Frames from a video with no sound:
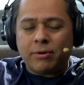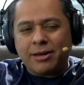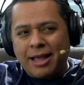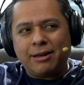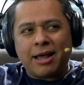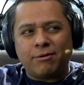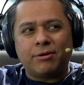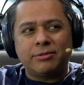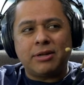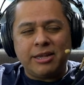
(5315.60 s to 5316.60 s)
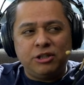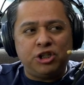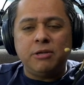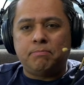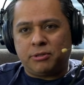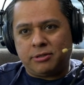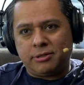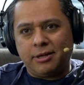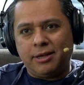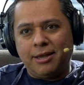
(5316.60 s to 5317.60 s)
Well, not Land Rovers, like Jeeps,
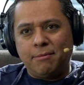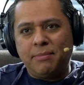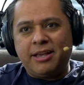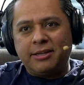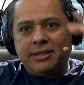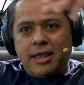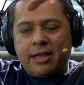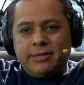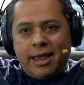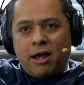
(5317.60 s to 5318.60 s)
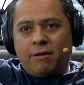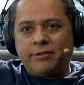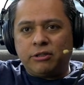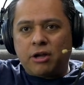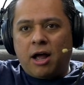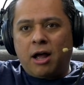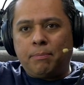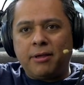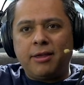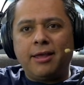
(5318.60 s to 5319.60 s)
because they can take off the
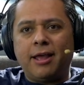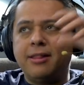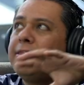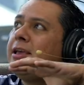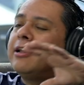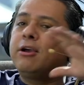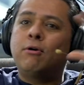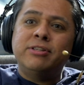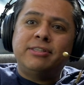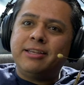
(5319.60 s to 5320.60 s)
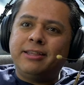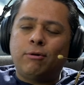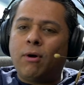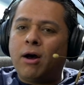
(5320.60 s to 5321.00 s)
top and then they could go and see the